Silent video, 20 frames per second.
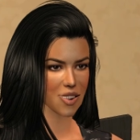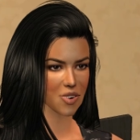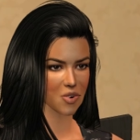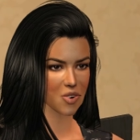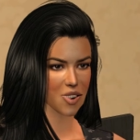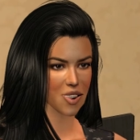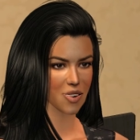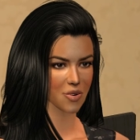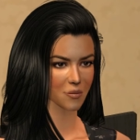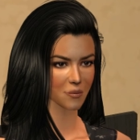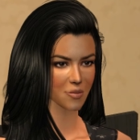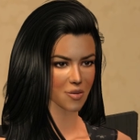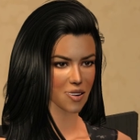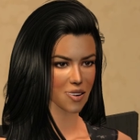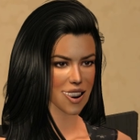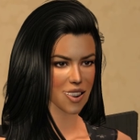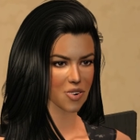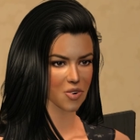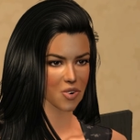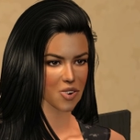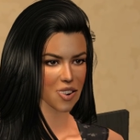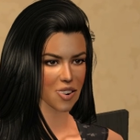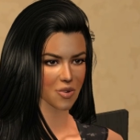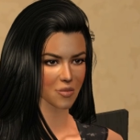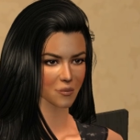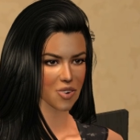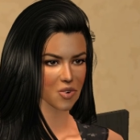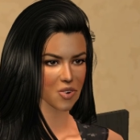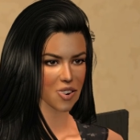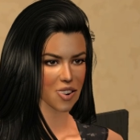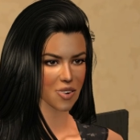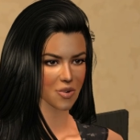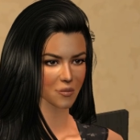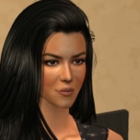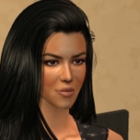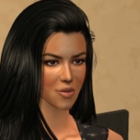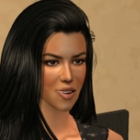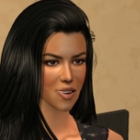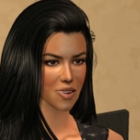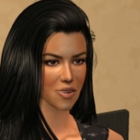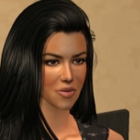I thought I was everyone's closest sibling.